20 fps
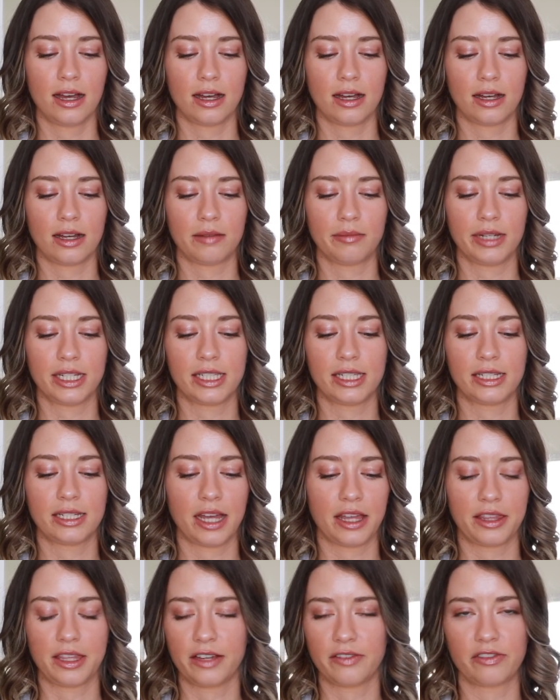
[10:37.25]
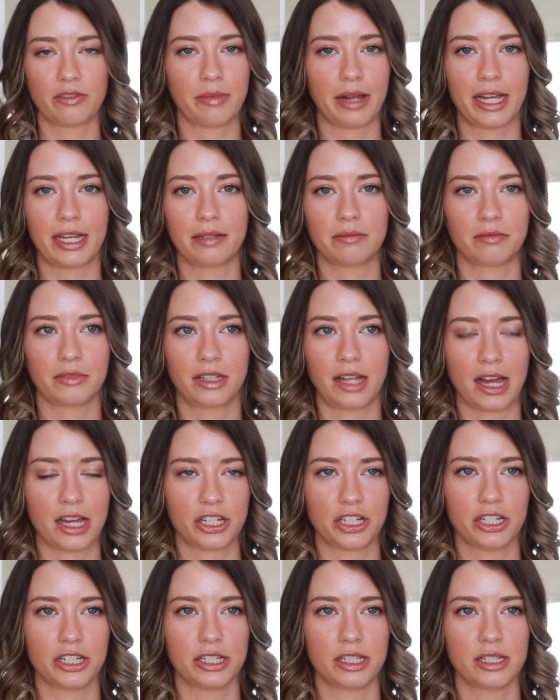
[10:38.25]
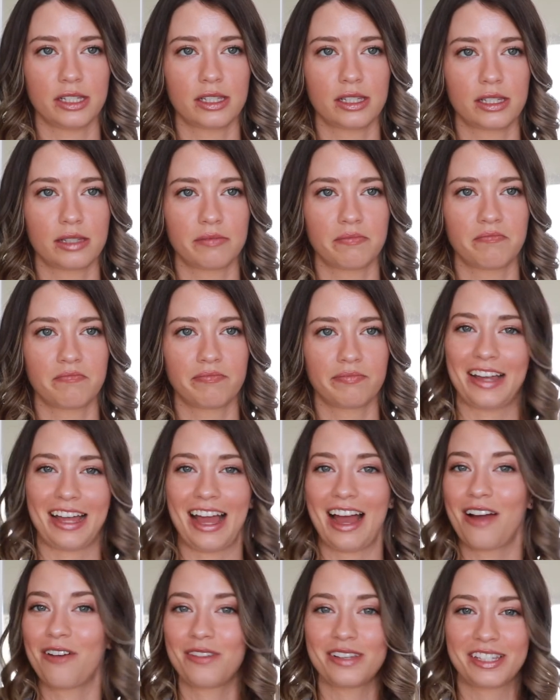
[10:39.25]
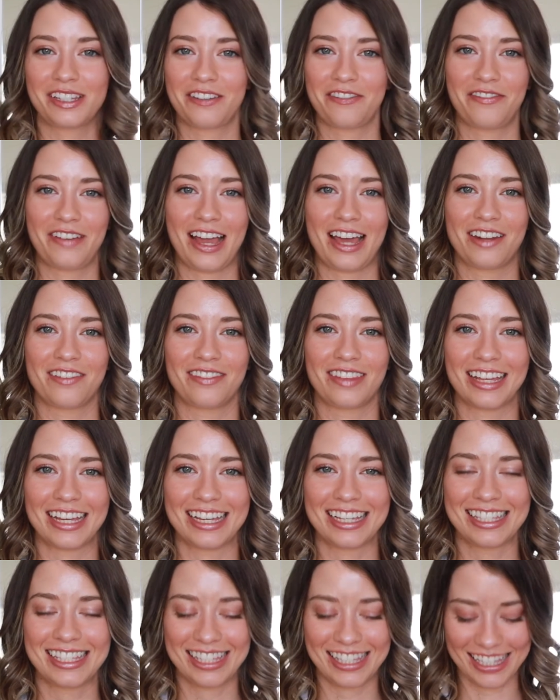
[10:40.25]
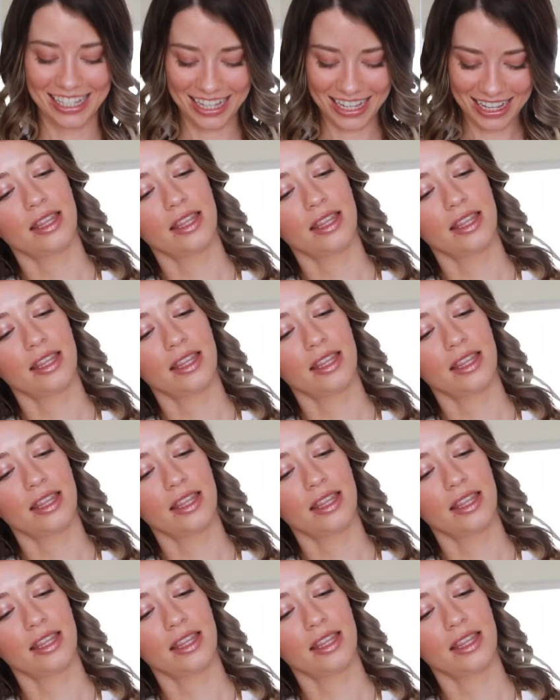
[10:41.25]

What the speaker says: It did nothing for my lashes. I wasn't a fan of this.